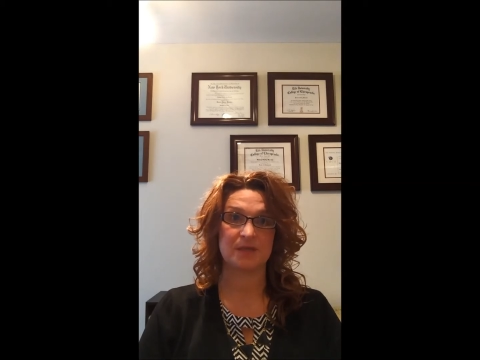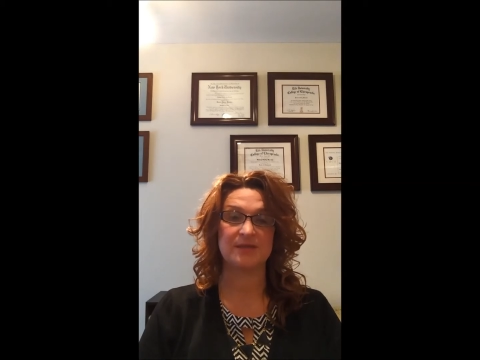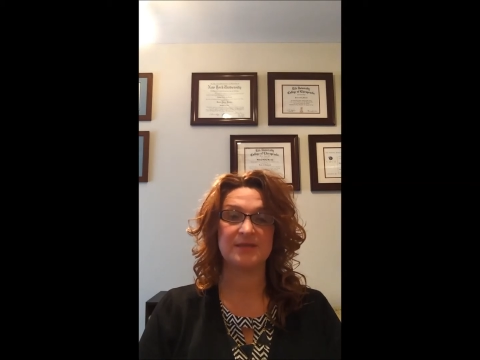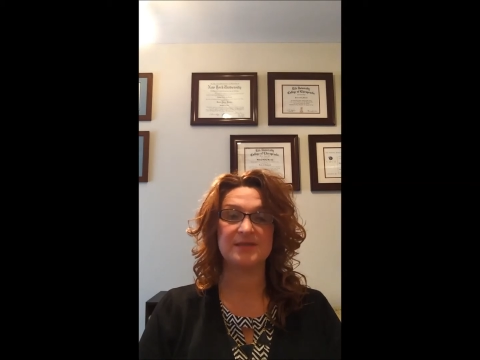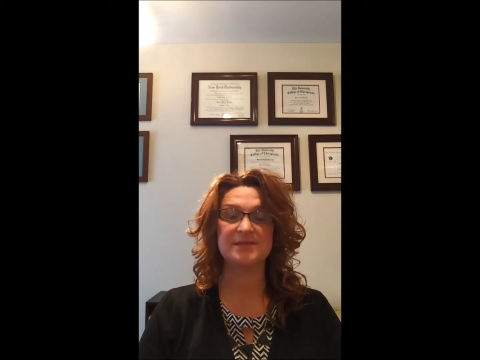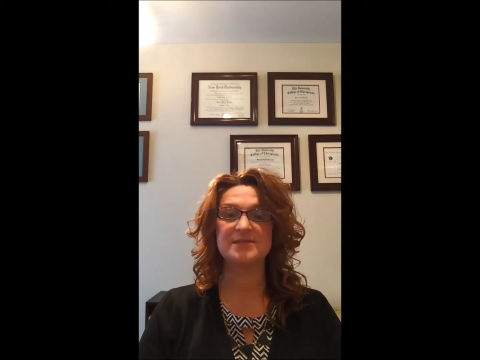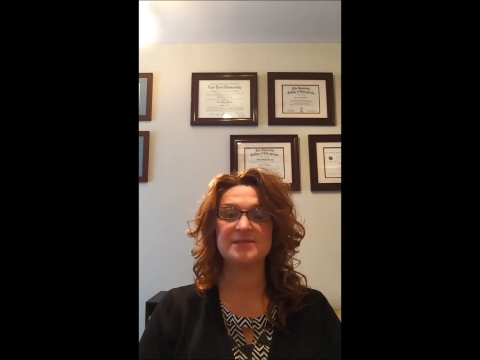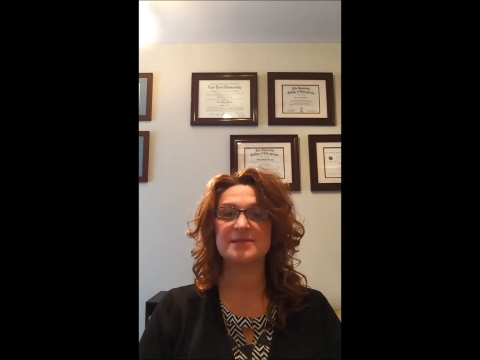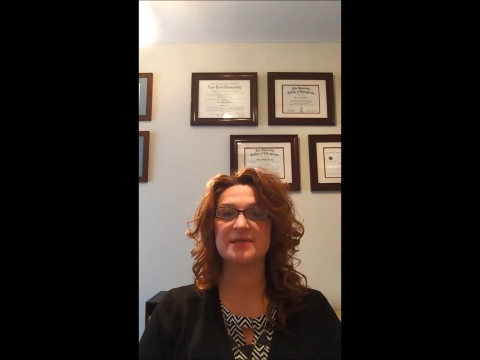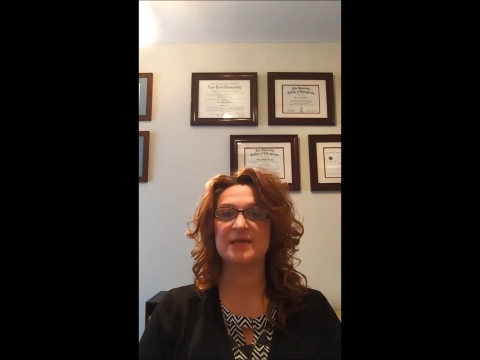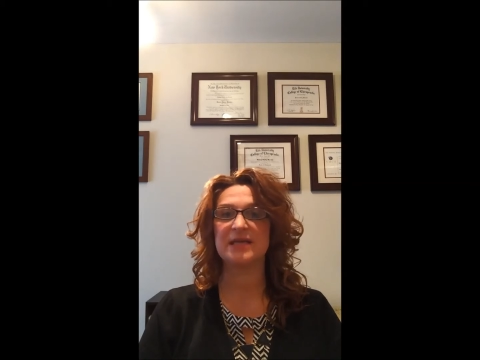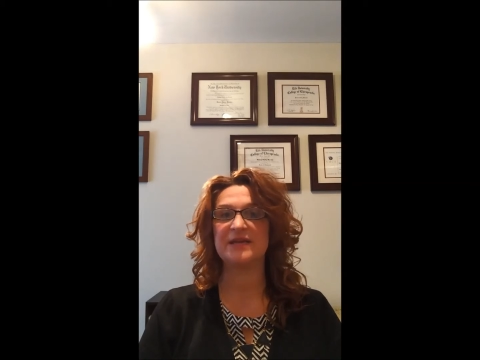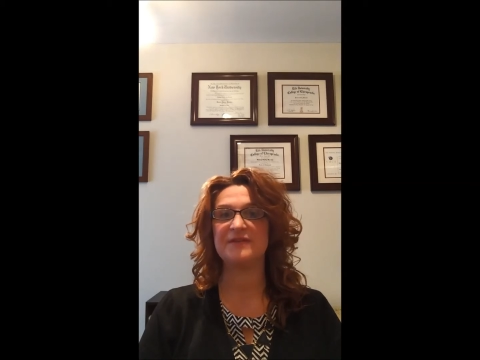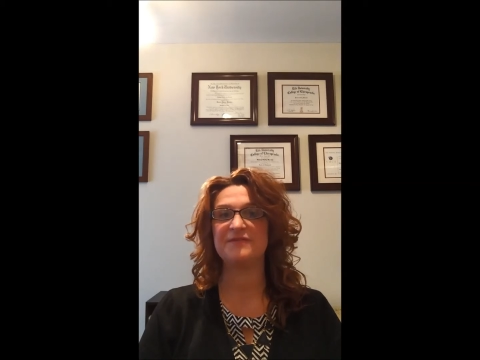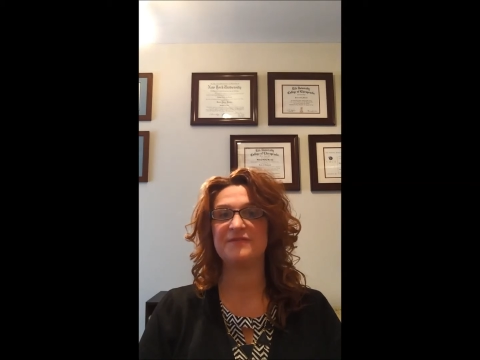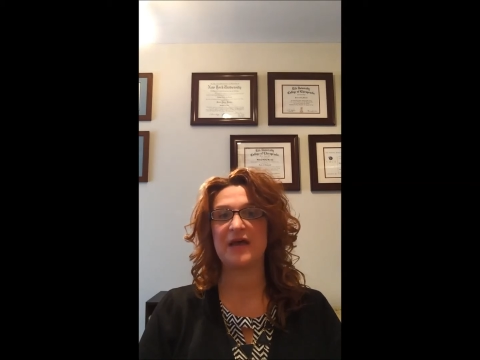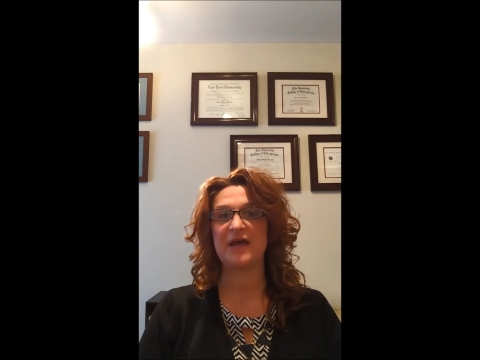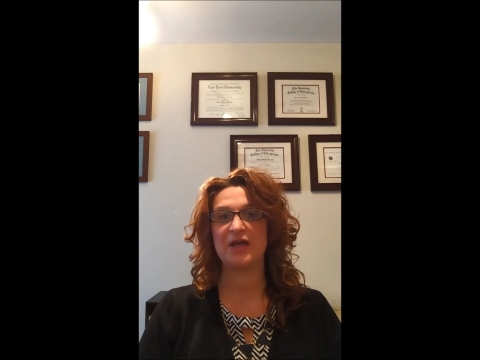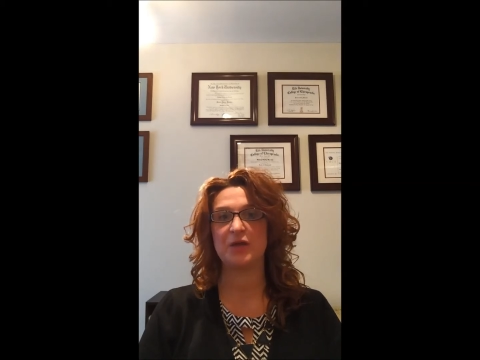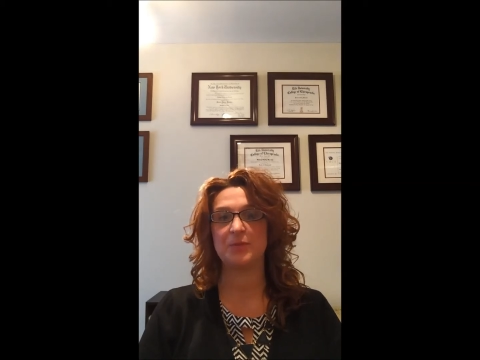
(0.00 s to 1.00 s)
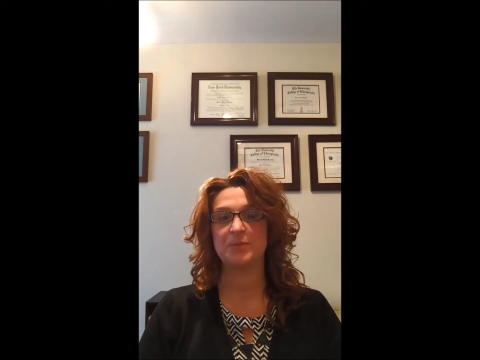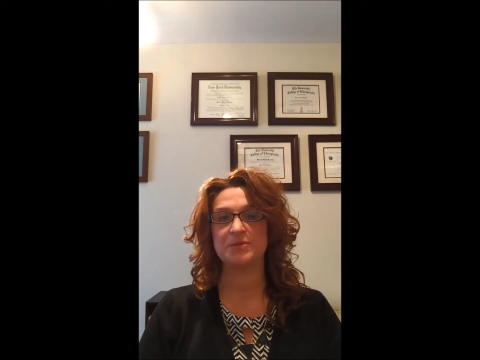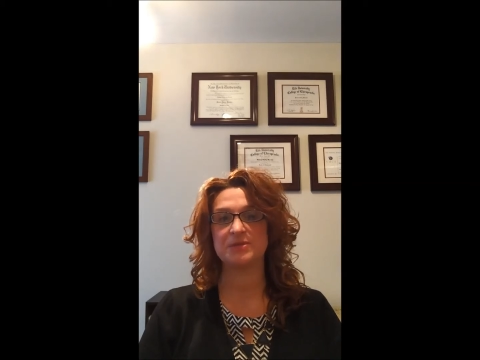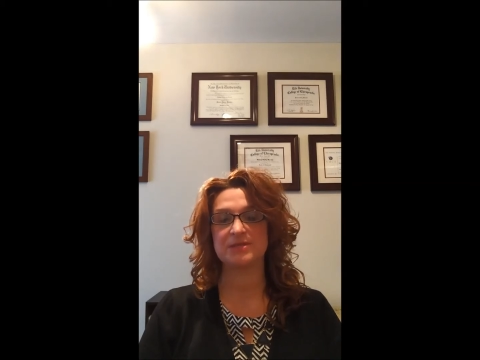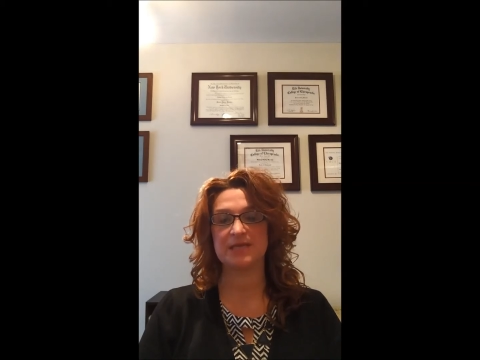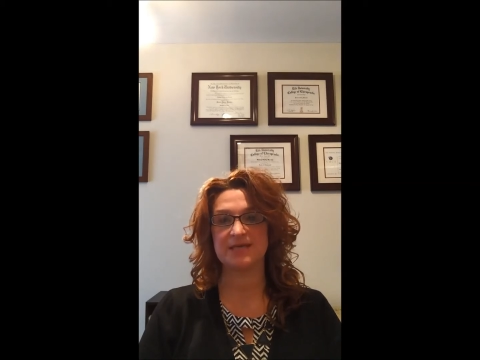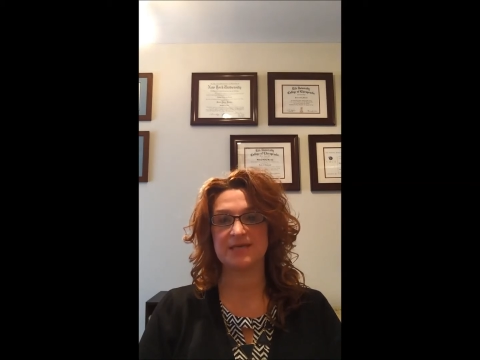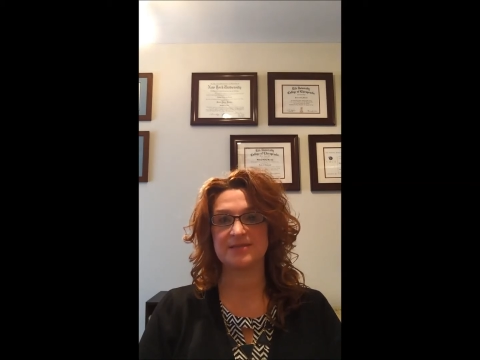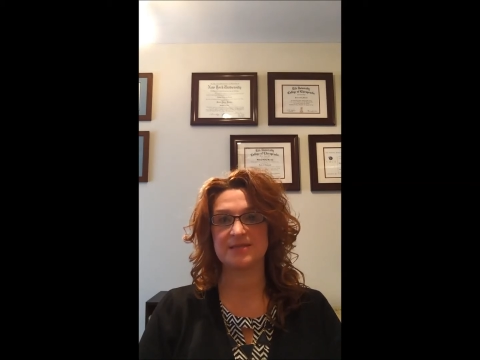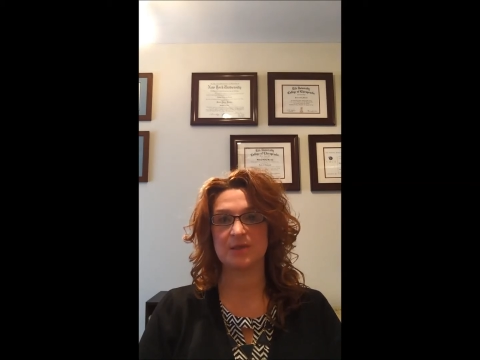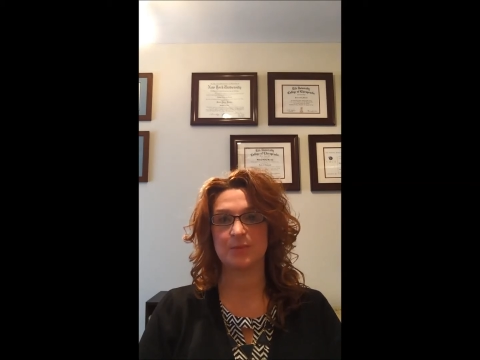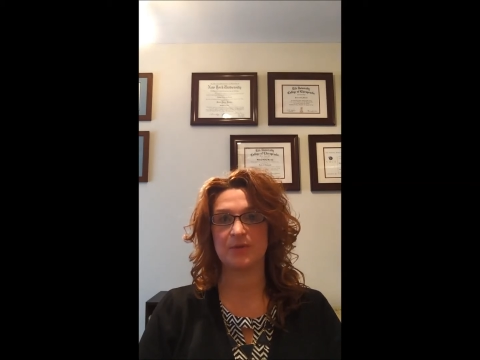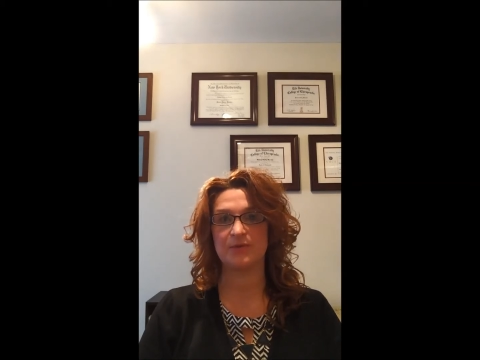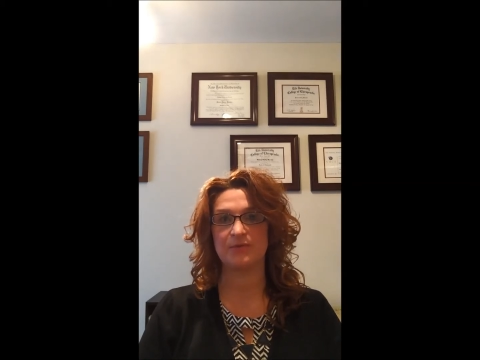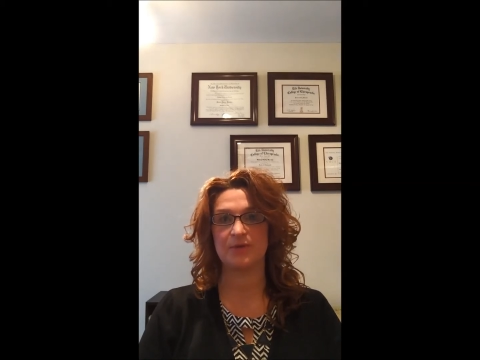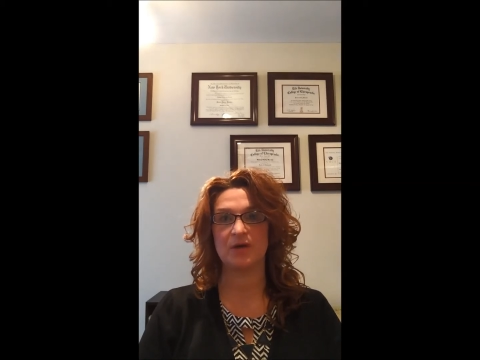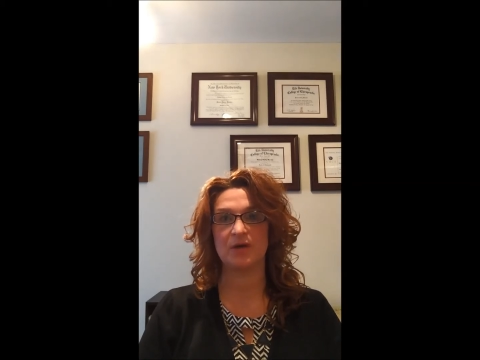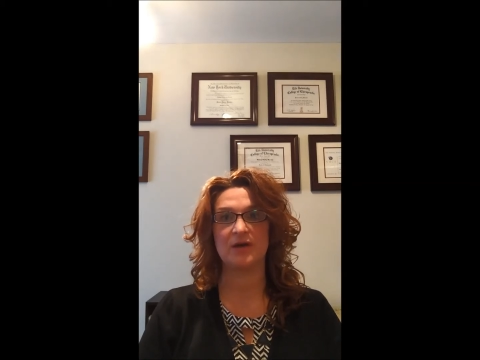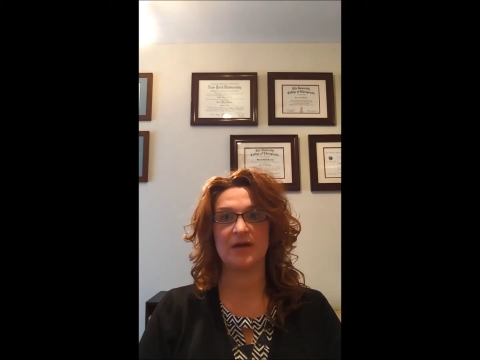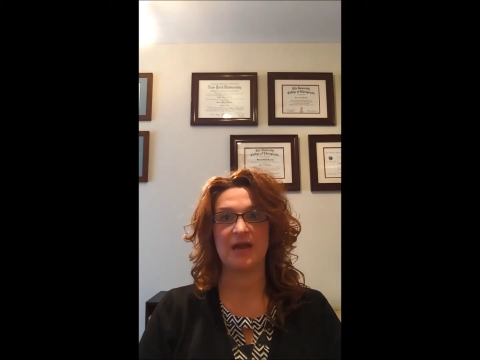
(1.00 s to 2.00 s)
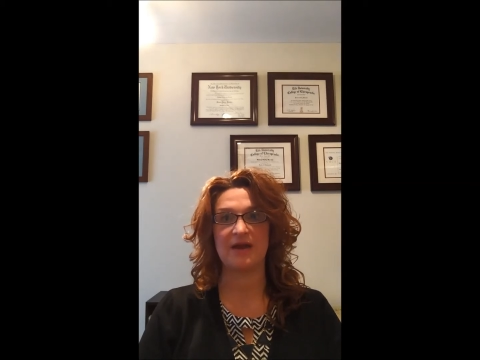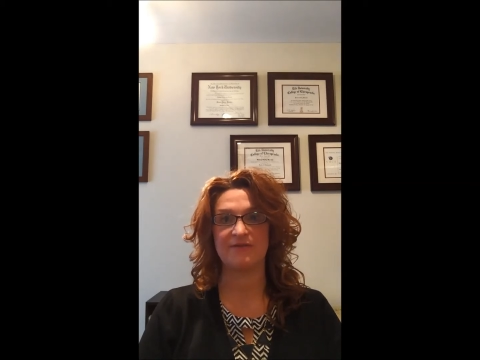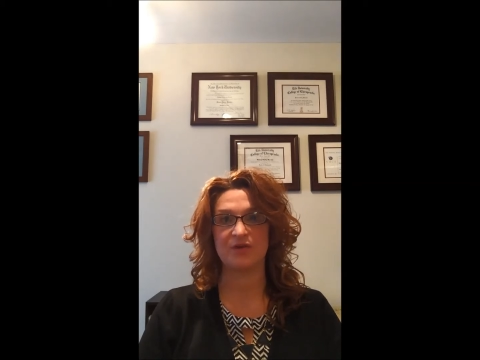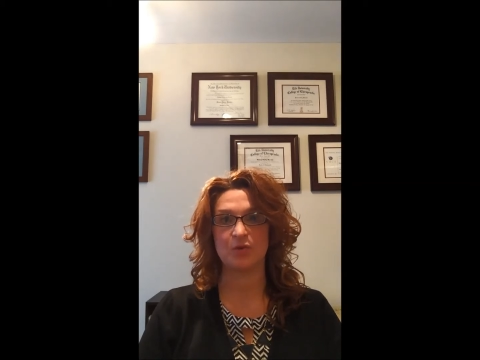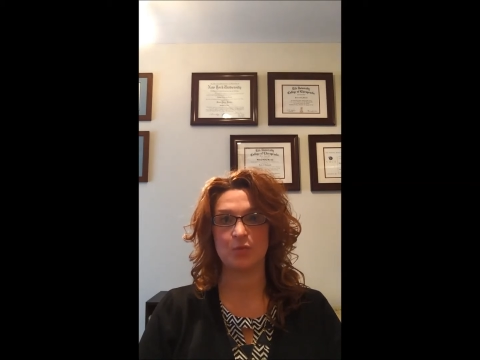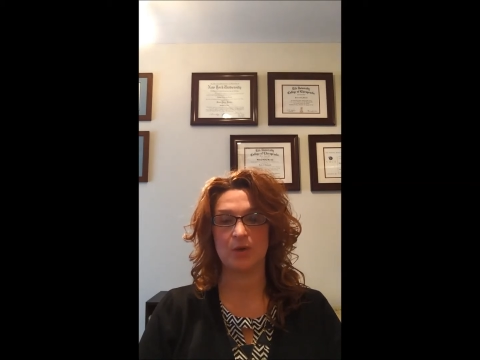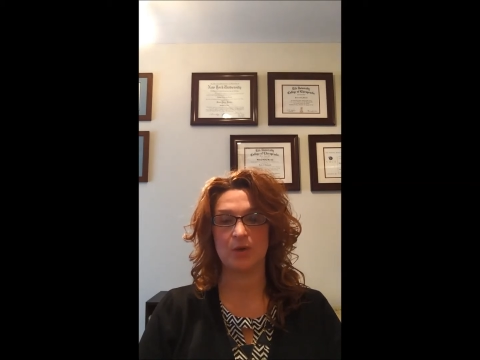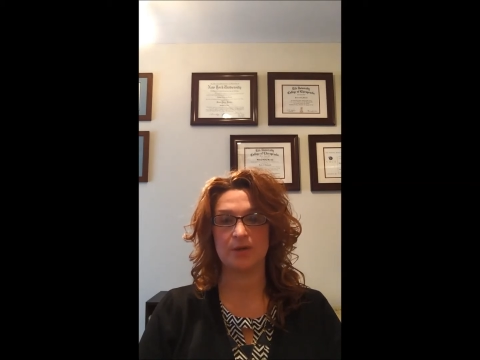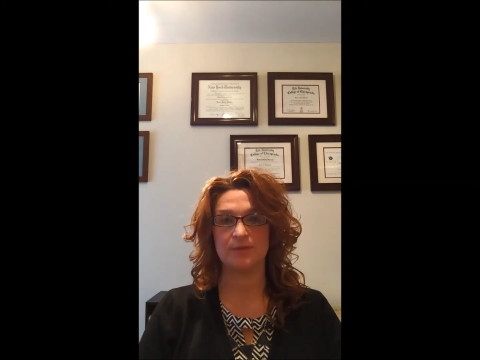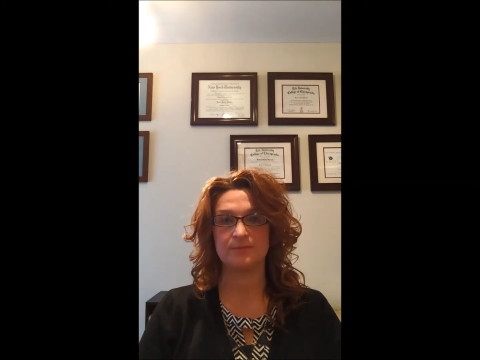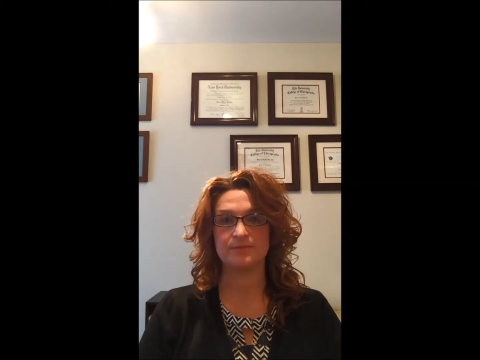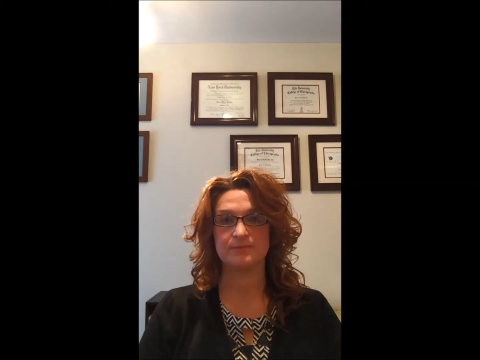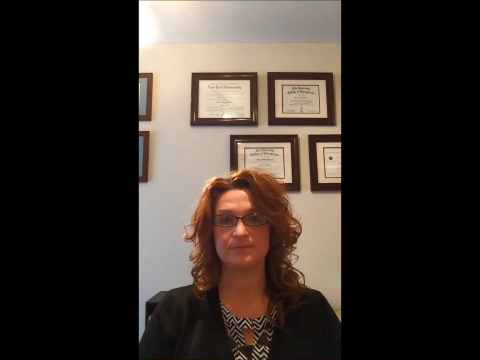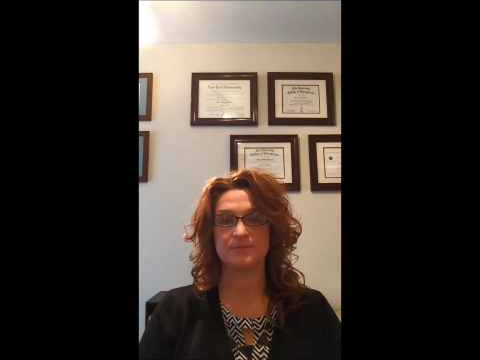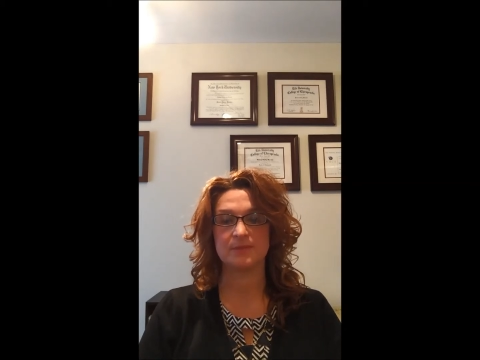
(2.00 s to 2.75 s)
This is an invaluable test that we run on everyone.